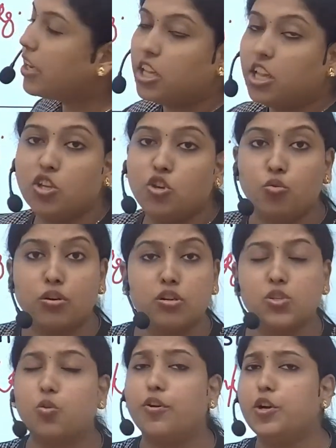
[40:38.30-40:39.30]
the urine is
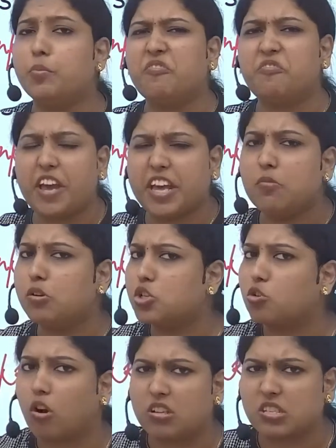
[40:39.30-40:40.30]
going to be very much
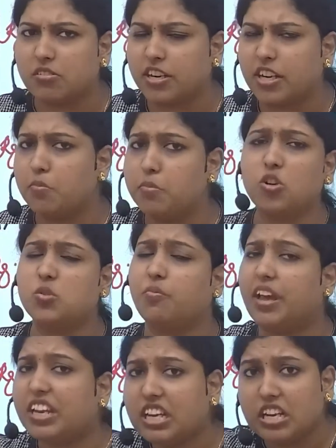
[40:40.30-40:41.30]
concentrated because
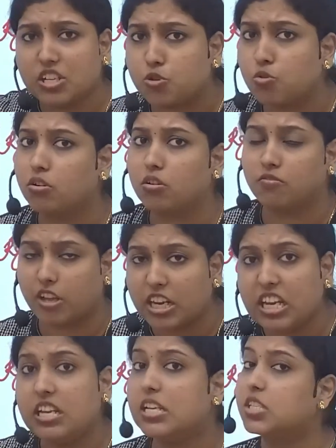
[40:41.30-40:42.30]
very less
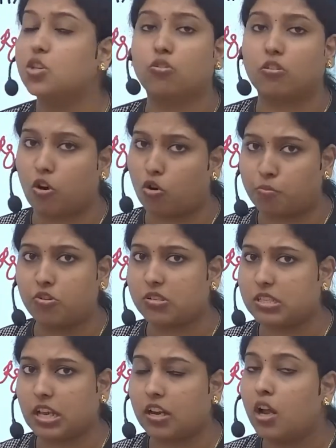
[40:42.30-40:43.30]
urine output is
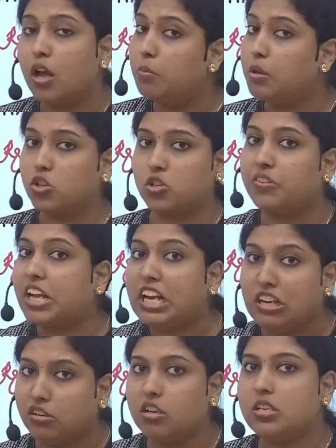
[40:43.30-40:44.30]
there because of the
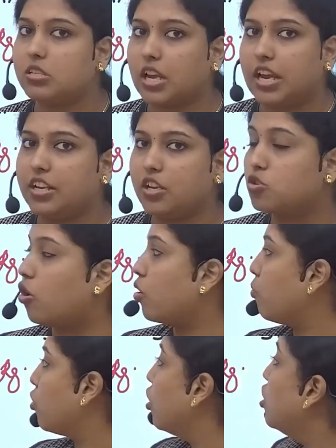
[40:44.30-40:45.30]
increased ADH hormone.
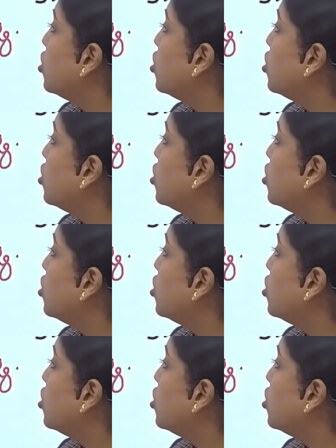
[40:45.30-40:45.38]
So